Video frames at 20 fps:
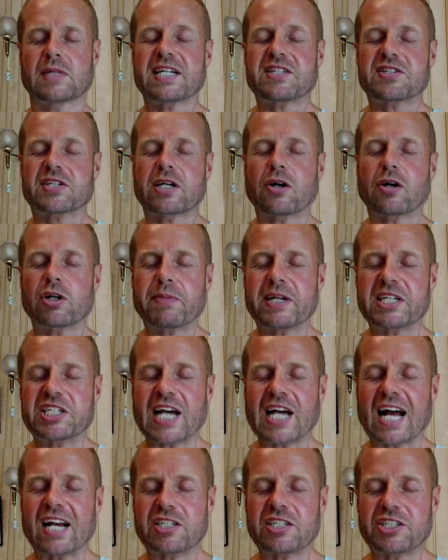it's going to be
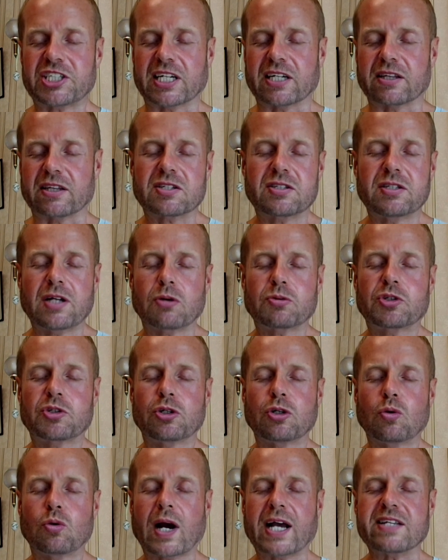challenging there's no
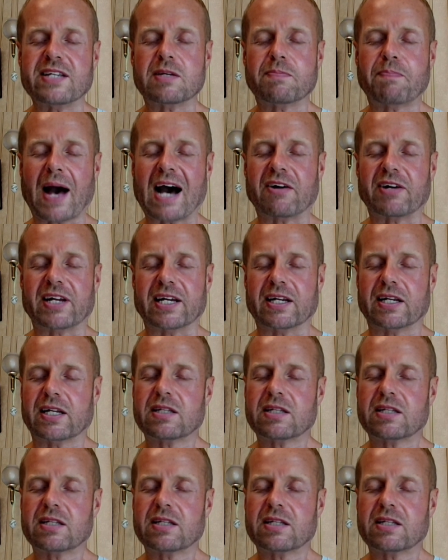two ways about it